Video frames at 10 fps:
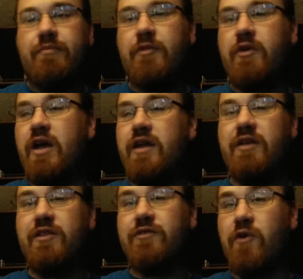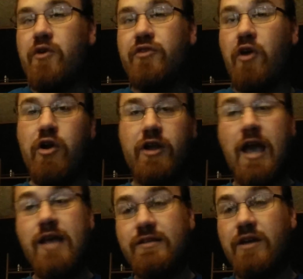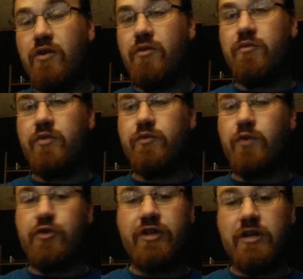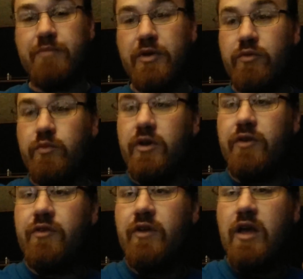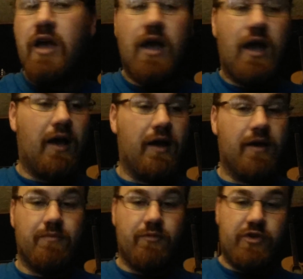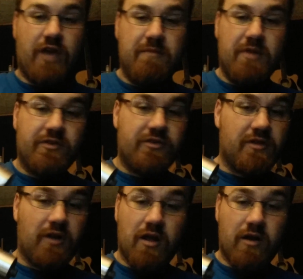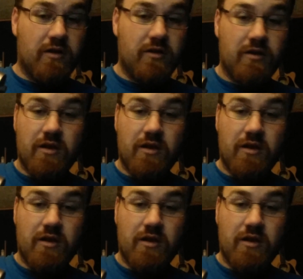Okay, and as far as the RDAs go, what you need to build with, you can't beat the Stillare.